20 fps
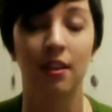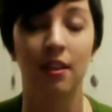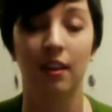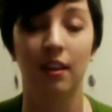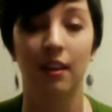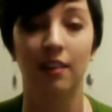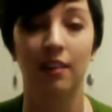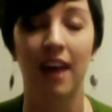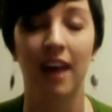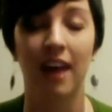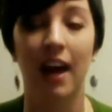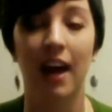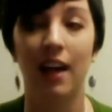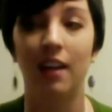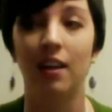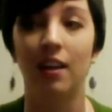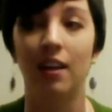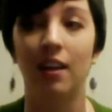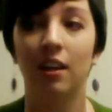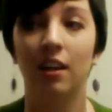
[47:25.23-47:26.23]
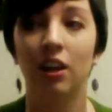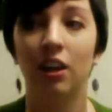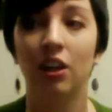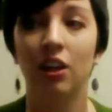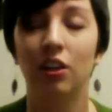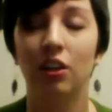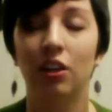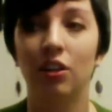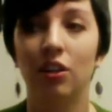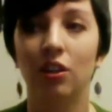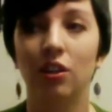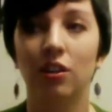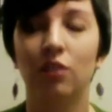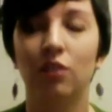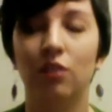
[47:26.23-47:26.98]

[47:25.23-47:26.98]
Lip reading: Like that. Yeah.